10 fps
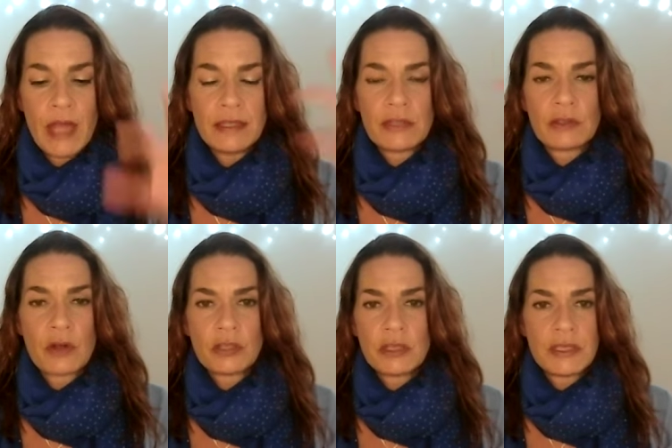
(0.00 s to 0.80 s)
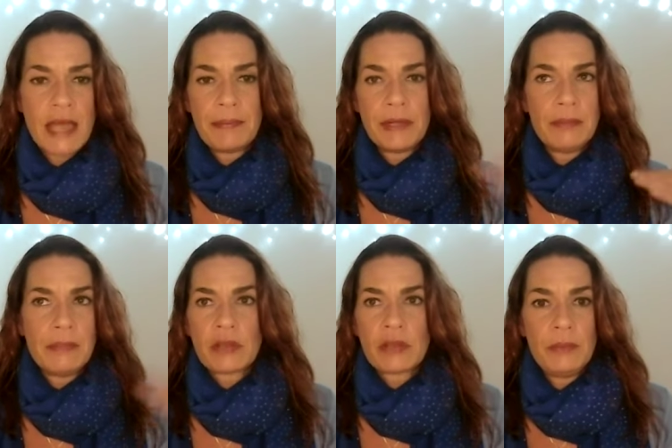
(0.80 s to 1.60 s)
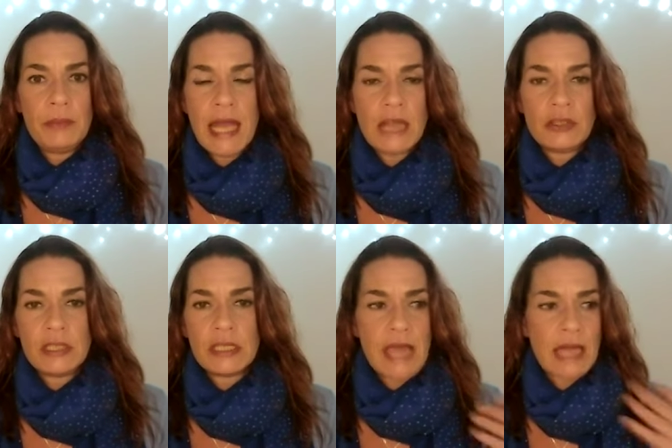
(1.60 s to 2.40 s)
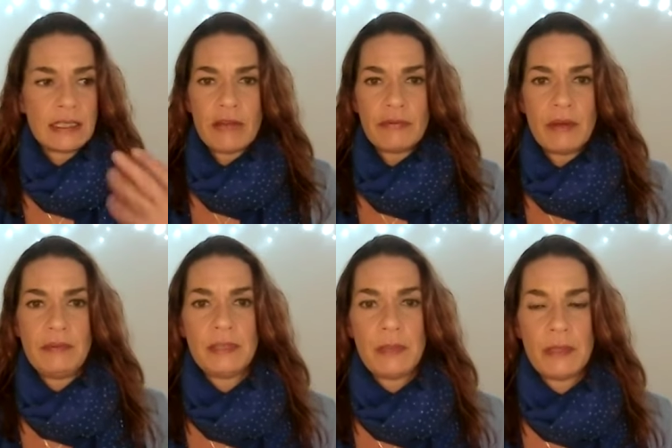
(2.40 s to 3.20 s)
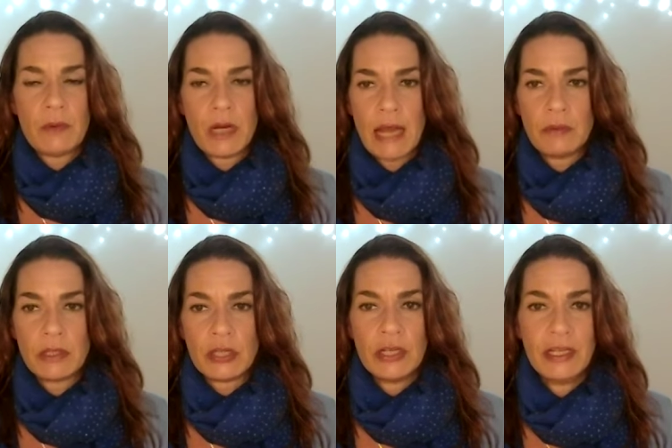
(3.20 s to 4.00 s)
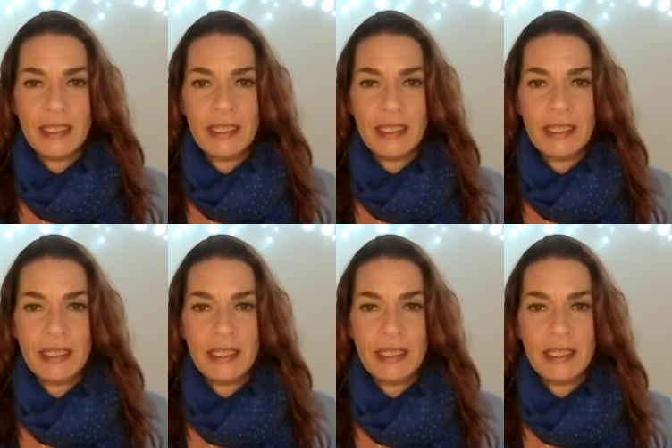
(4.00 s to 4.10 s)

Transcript: and distortions happen and miscommunication. It's hard enough when we speak one language.